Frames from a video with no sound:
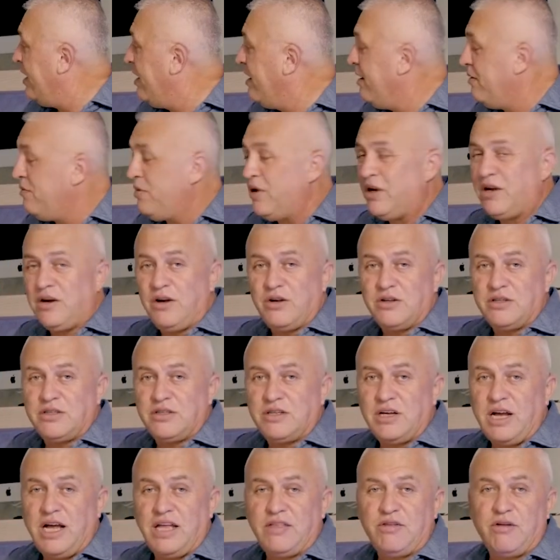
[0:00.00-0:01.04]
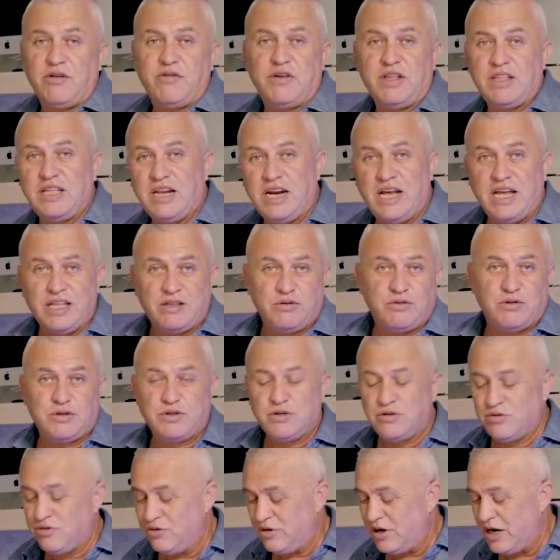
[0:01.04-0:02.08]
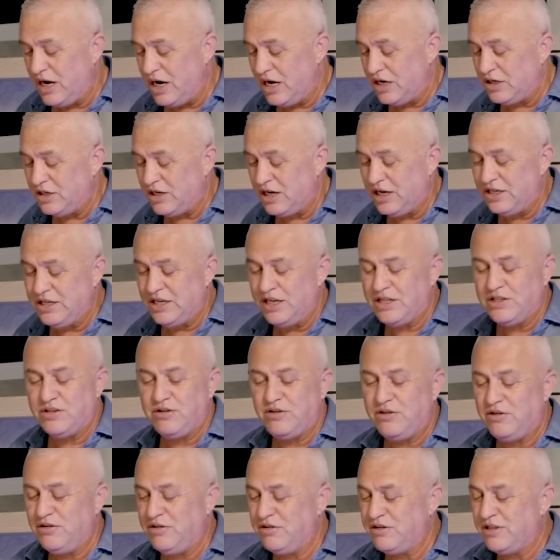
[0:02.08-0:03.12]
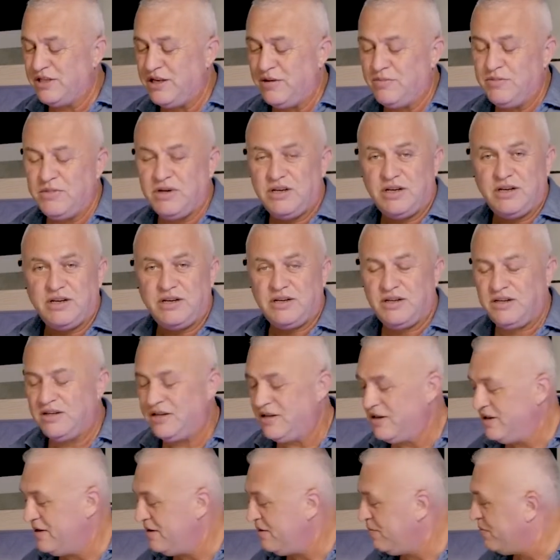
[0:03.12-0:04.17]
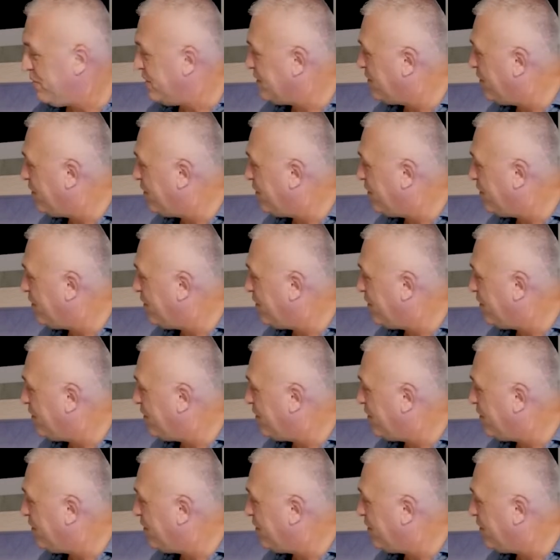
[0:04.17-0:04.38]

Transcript: because I thought that the light was too harsh, I just used some piece of